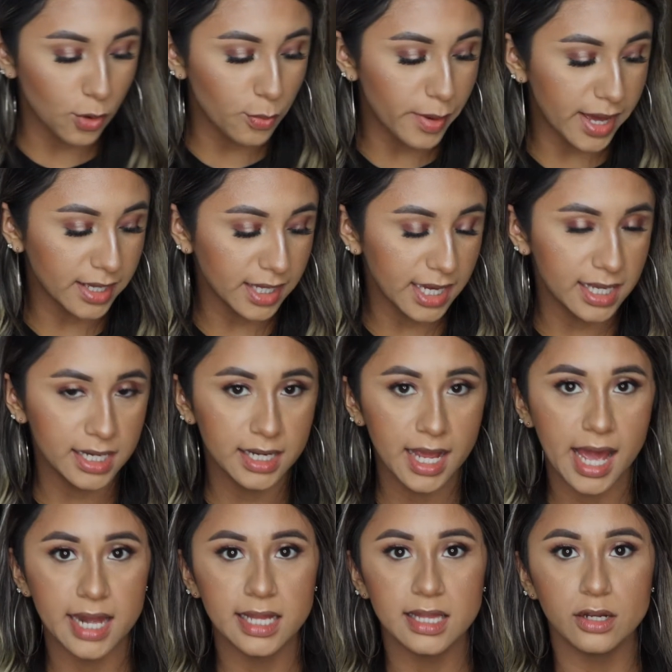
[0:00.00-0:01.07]
back in and
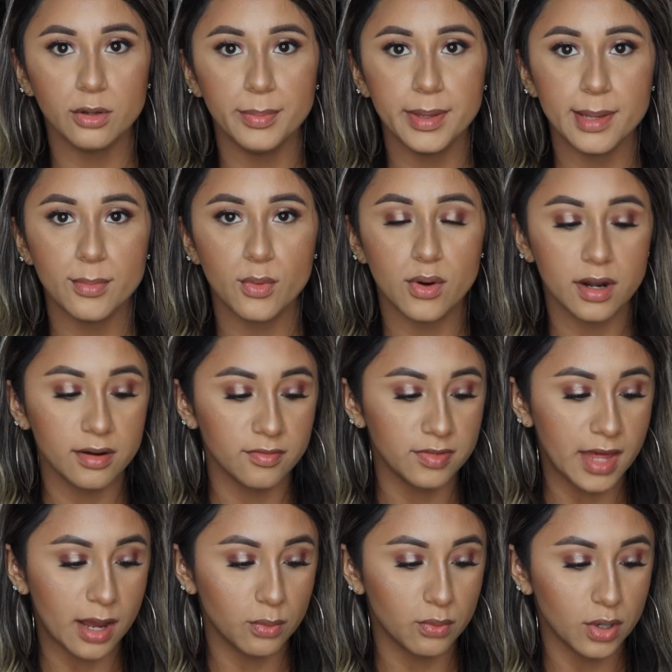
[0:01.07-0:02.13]
add a little bit more of
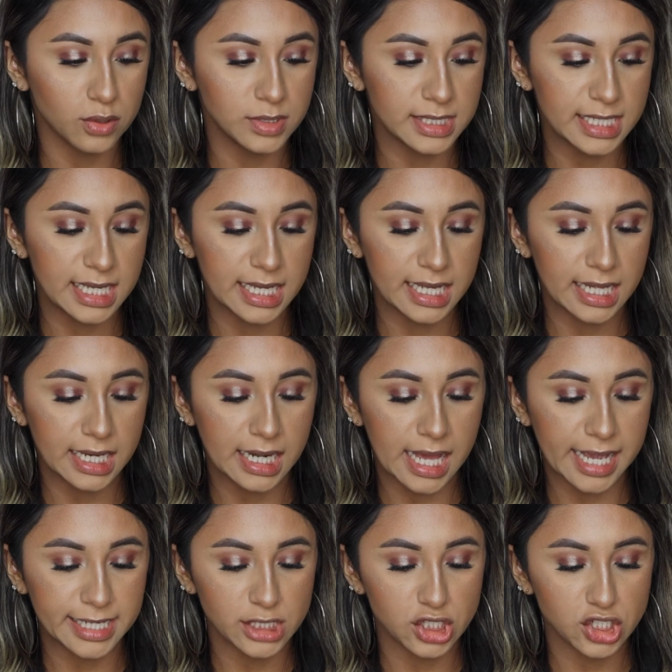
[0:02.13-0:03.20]
that rosy
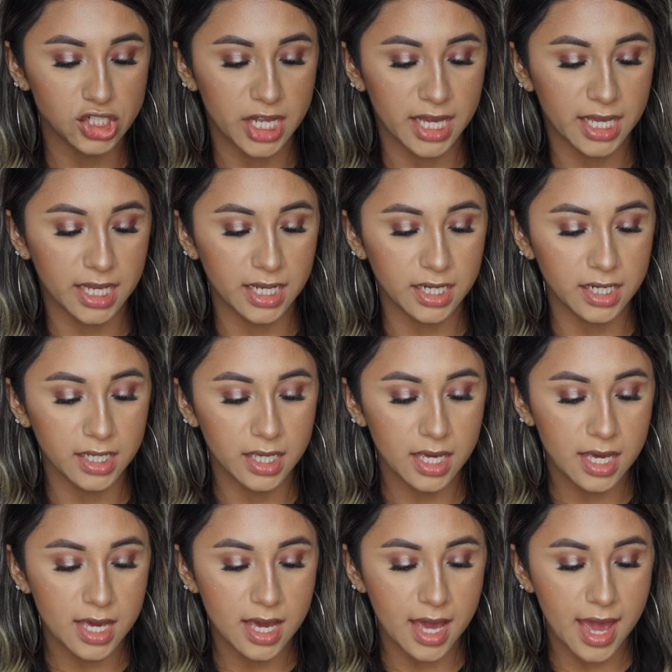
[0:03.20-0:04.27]
light shade,
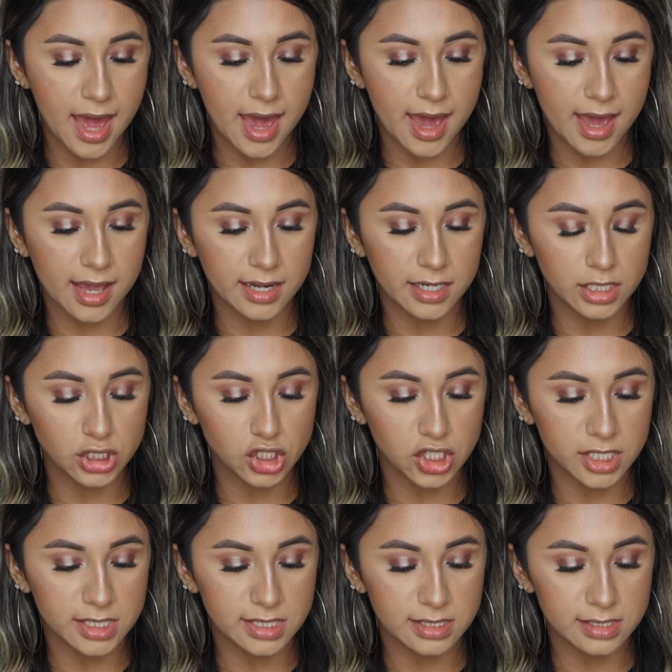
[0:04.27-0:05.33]
and
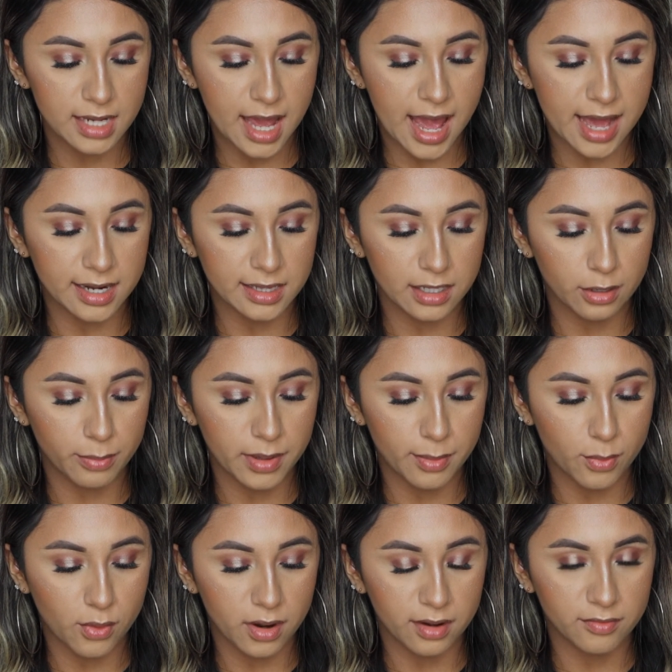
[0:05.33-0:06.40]
just add a little bit
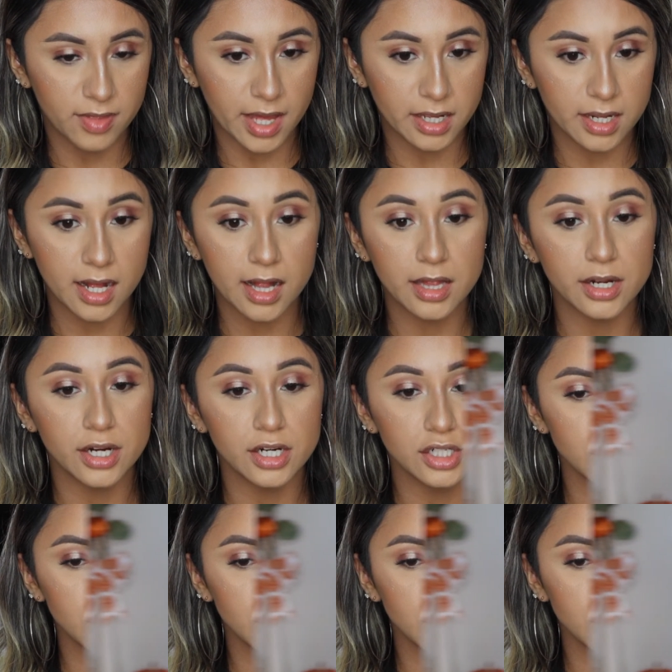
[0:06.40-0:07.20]
more of that color.